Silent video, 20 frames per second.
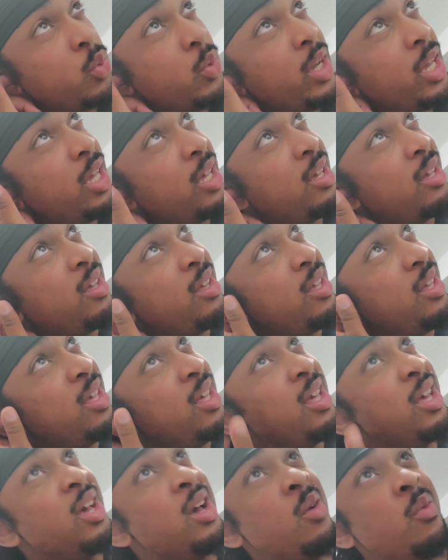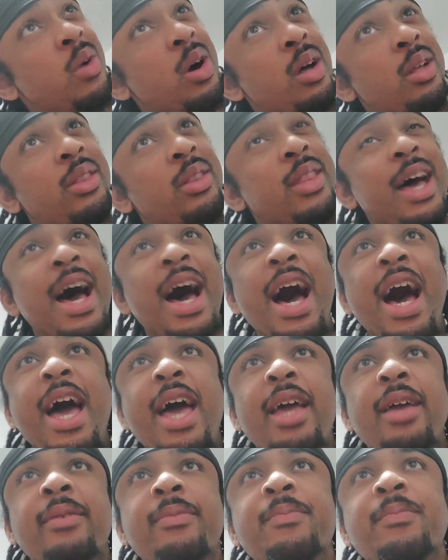week, well, the
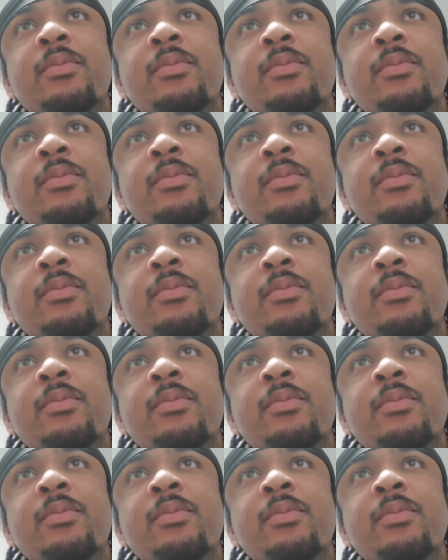high,